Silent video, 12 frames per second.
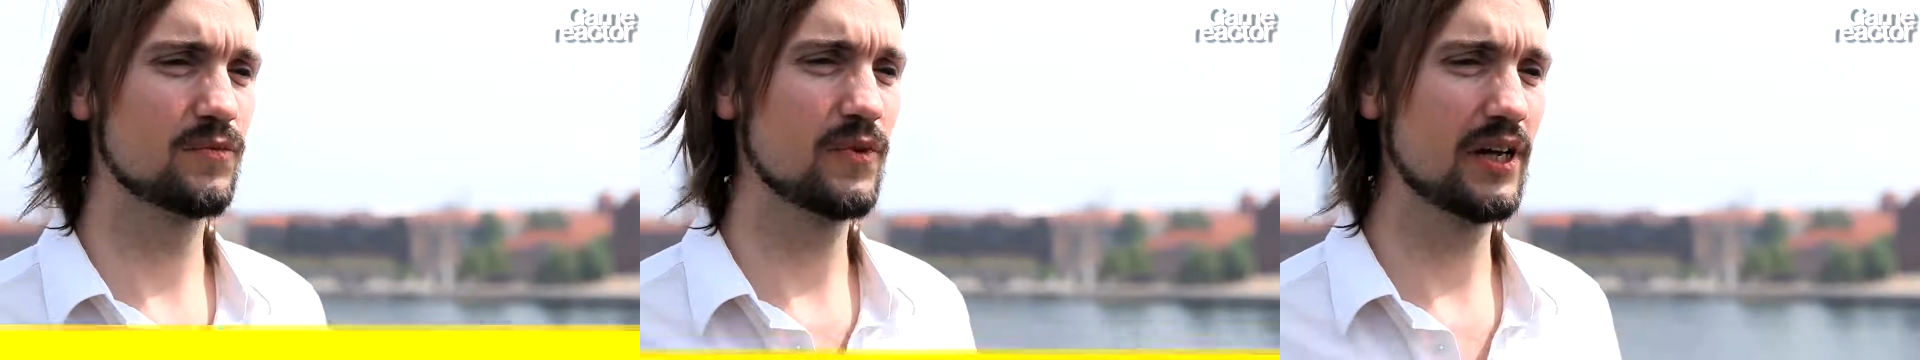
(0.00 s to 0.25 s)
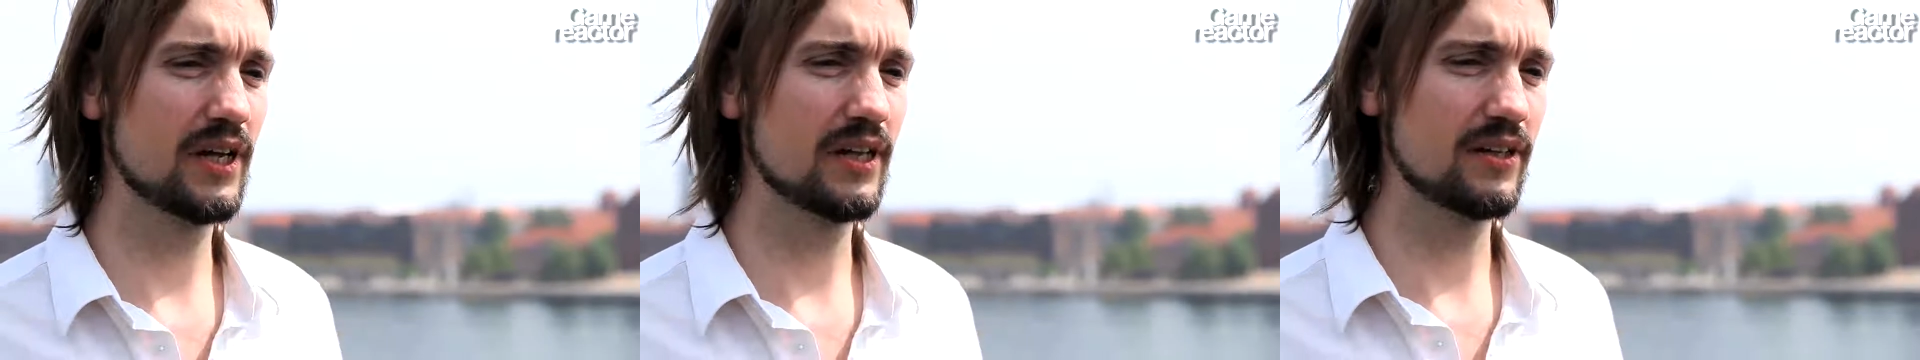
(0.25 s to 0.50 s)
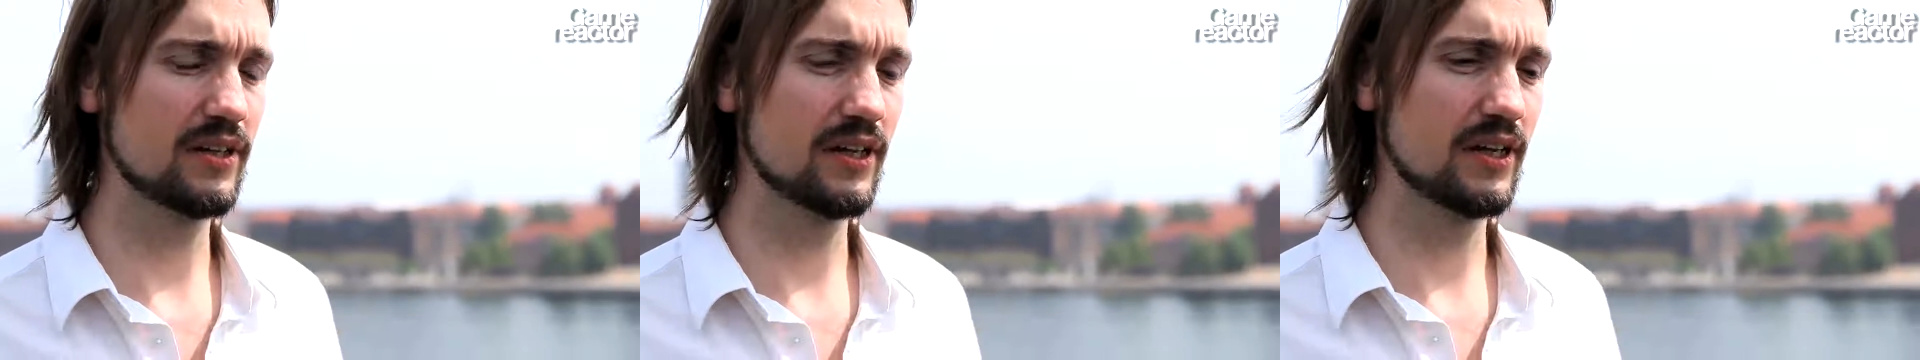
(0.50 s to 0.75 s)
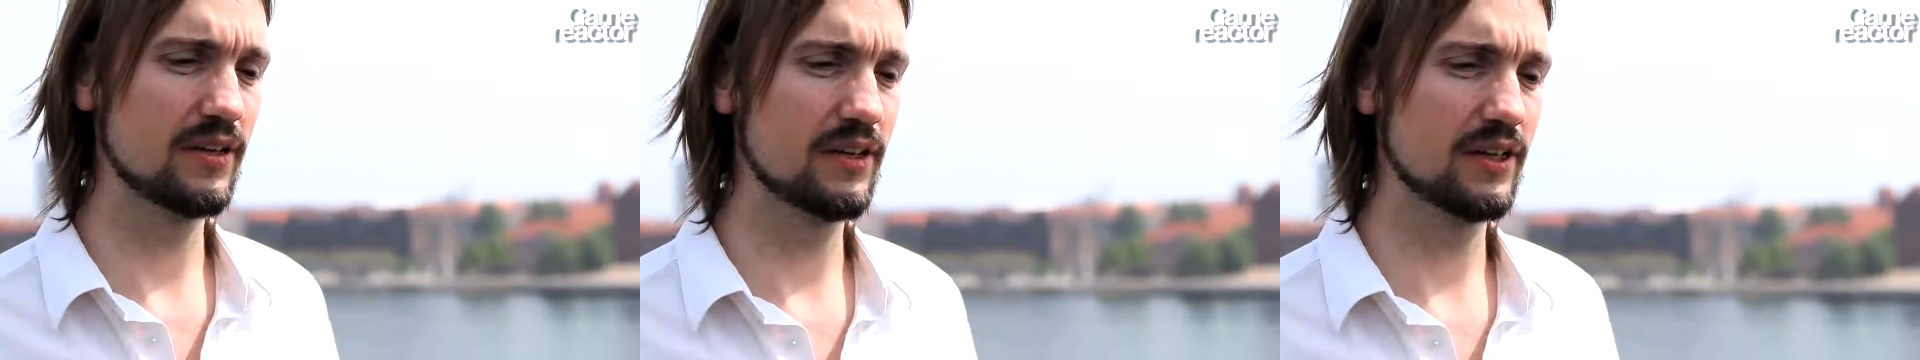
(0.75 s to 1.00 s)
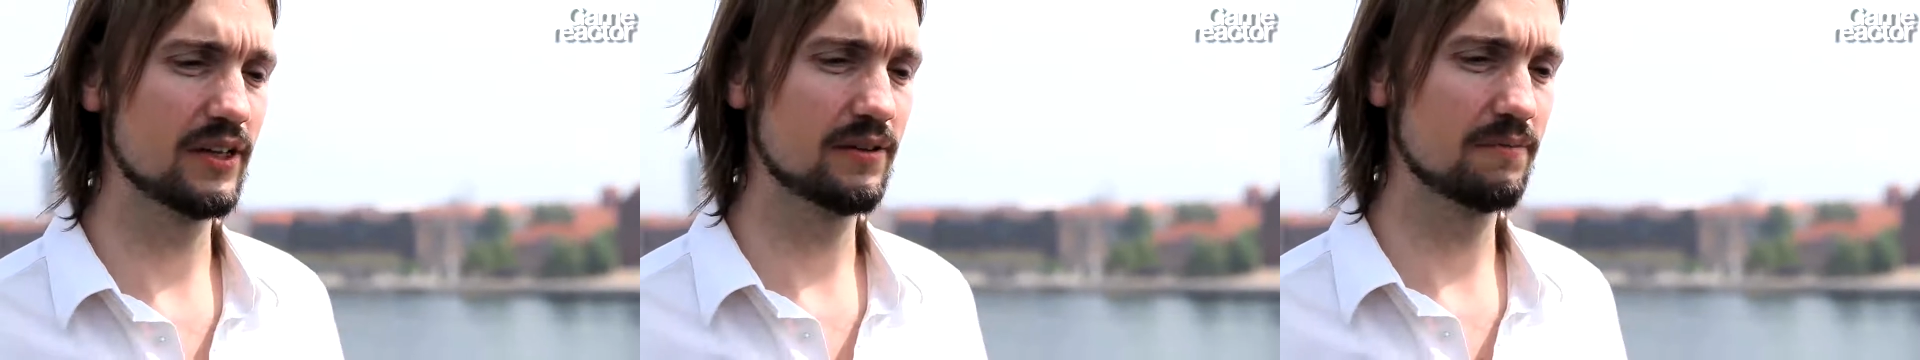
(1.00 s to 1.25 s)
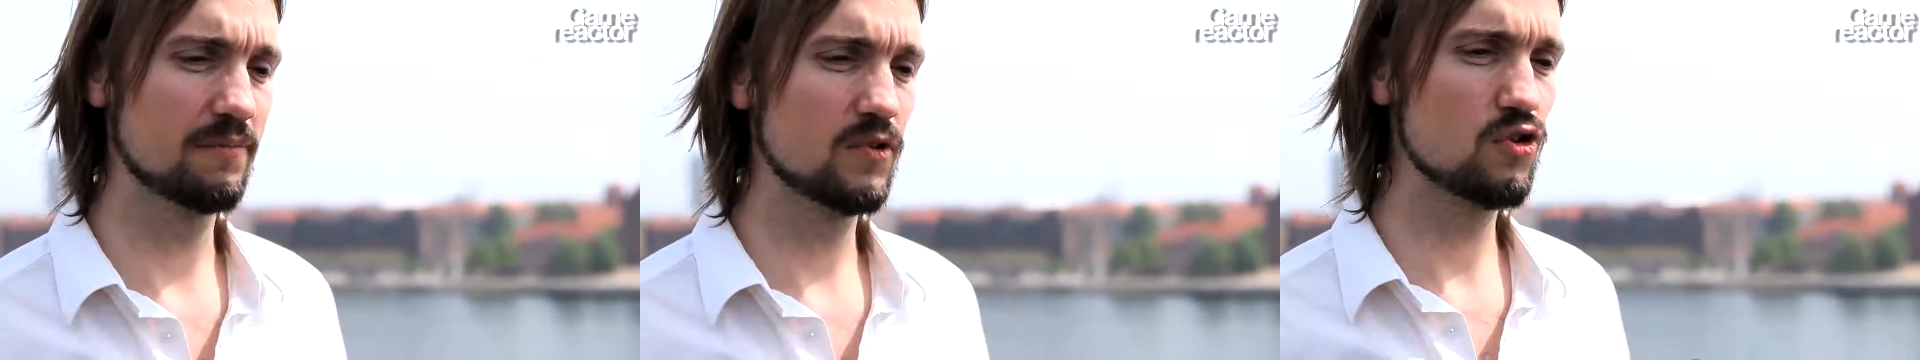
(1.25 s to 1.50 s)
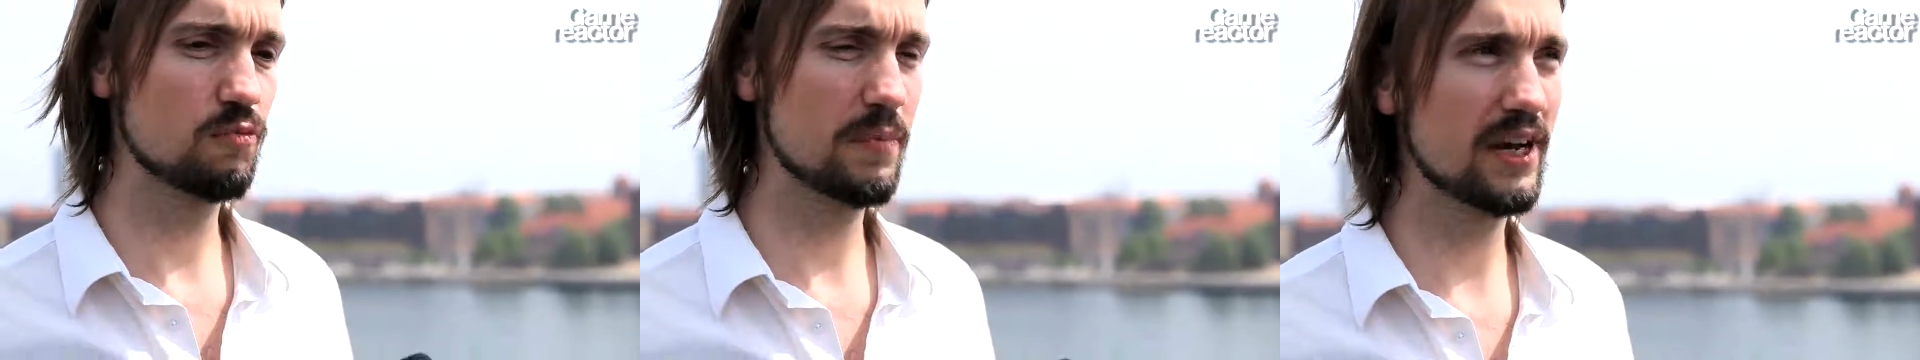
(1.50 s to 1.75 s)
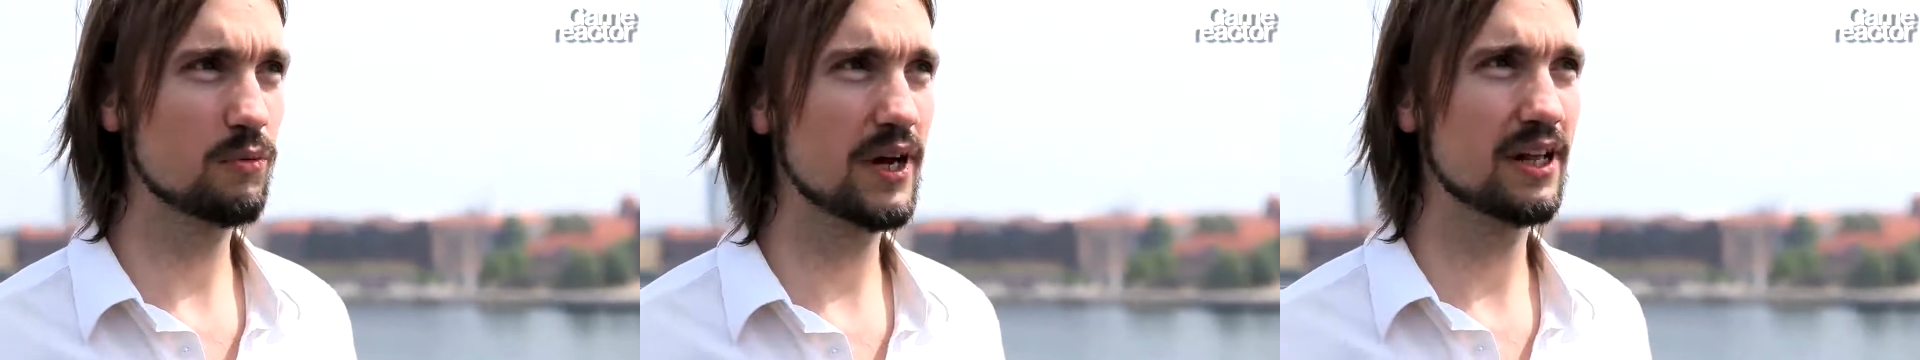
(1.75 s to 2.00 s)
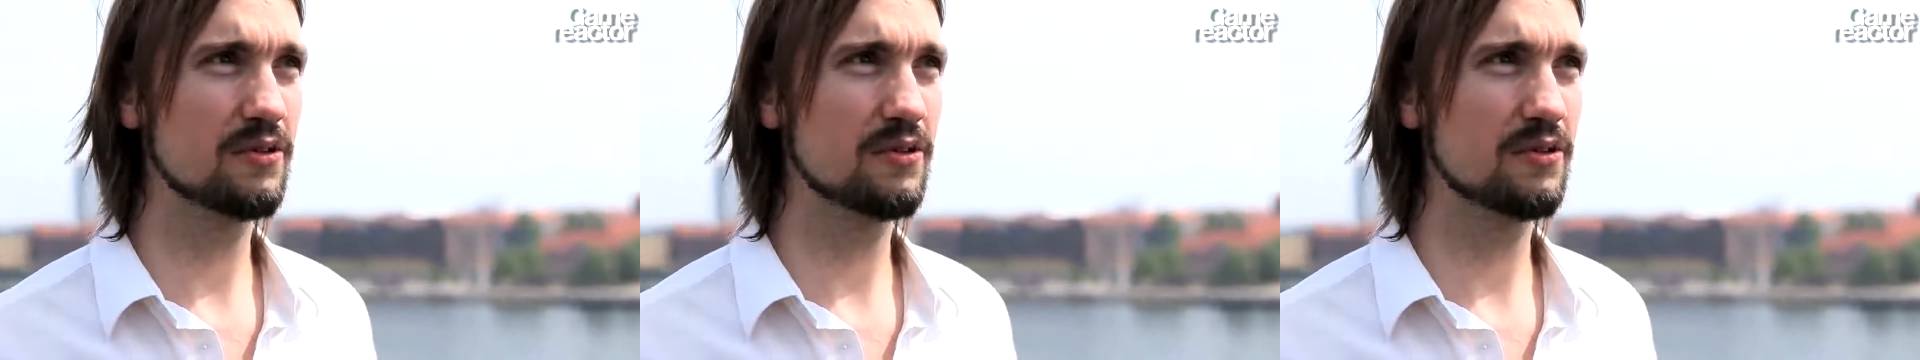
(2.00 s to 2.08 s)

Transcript: And the specs we had